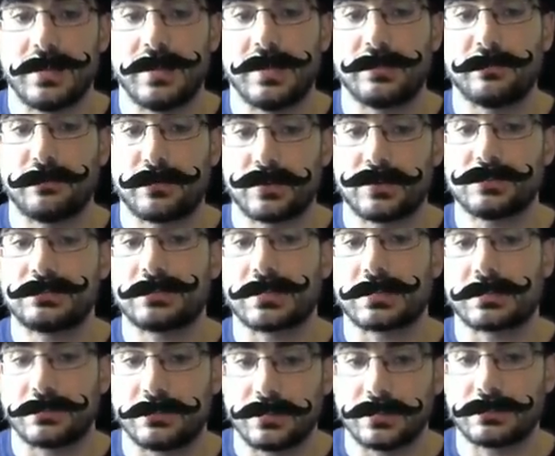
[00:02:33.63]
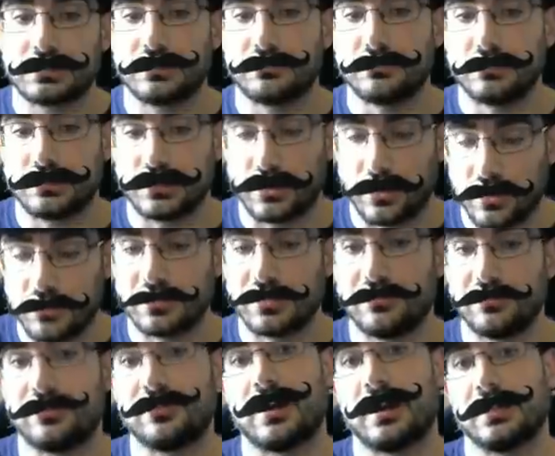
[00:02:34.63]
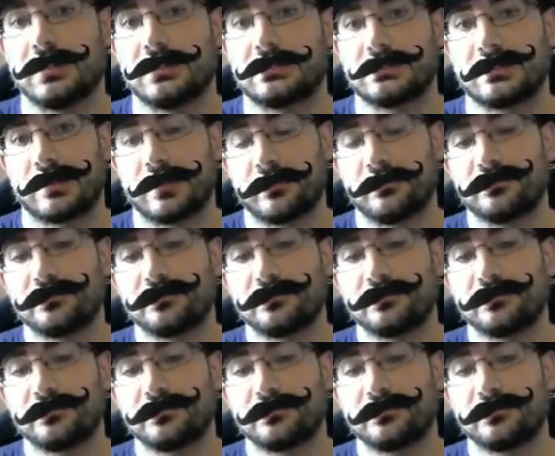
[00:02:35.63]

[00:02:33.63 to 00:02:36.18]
and project.toml files.